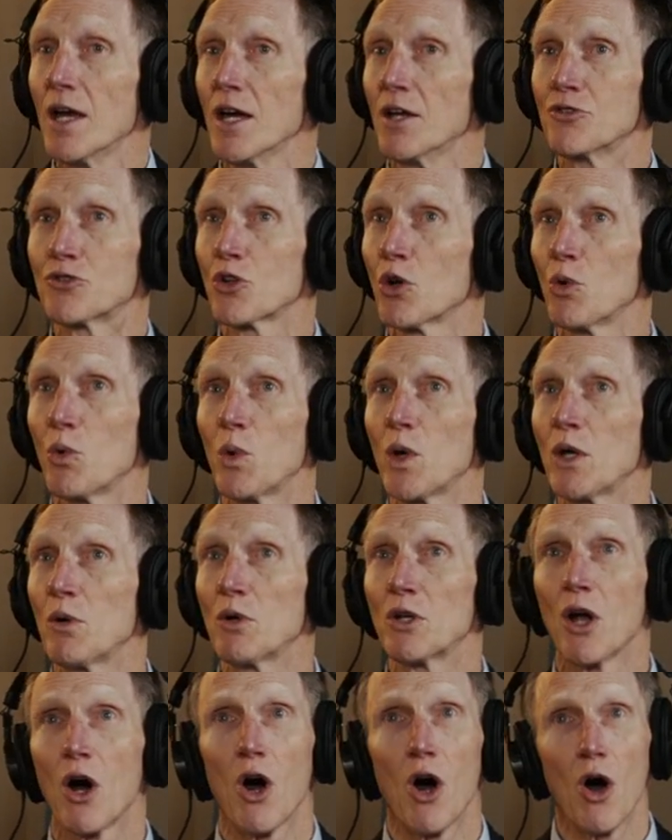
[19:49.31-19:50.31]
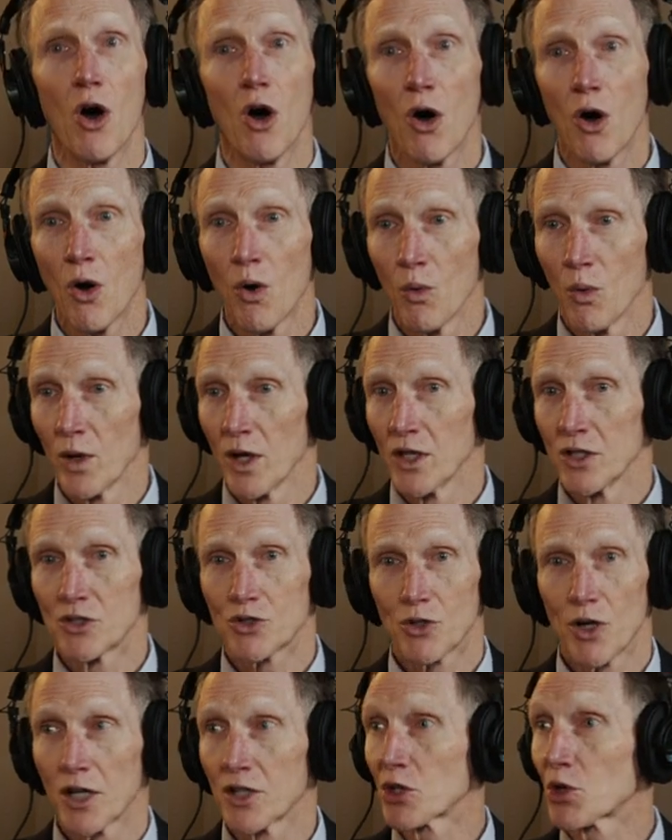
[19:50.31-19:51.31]
And so we would always
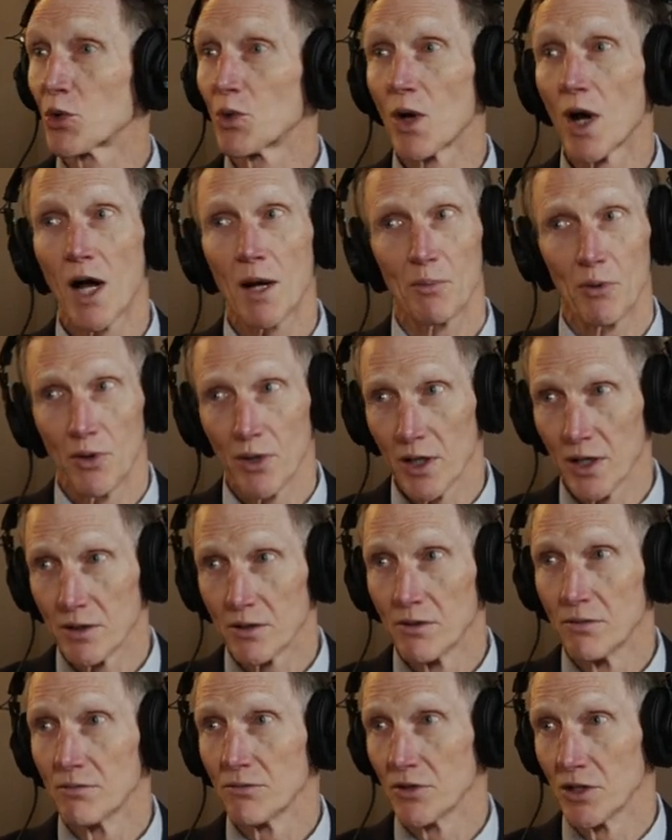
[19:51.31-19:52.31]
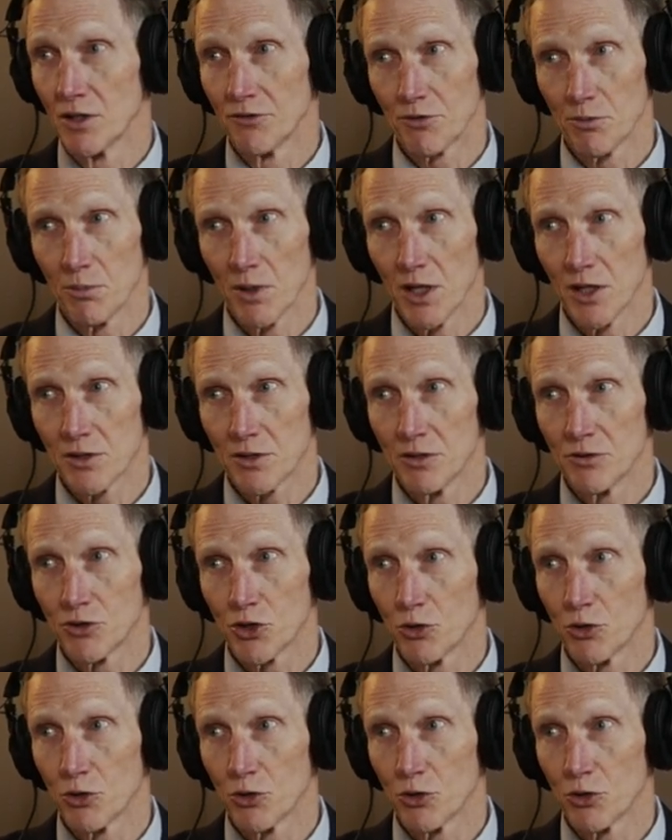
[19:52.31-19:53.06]
try to corroborate the information.